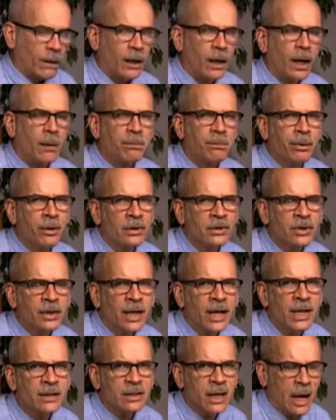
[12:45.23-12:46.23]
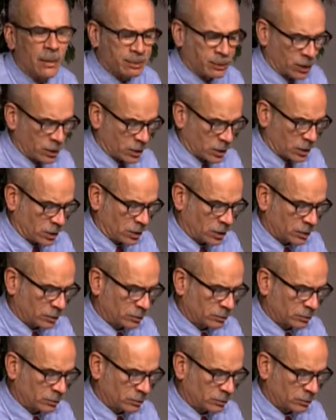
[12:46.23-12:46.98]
a person has options.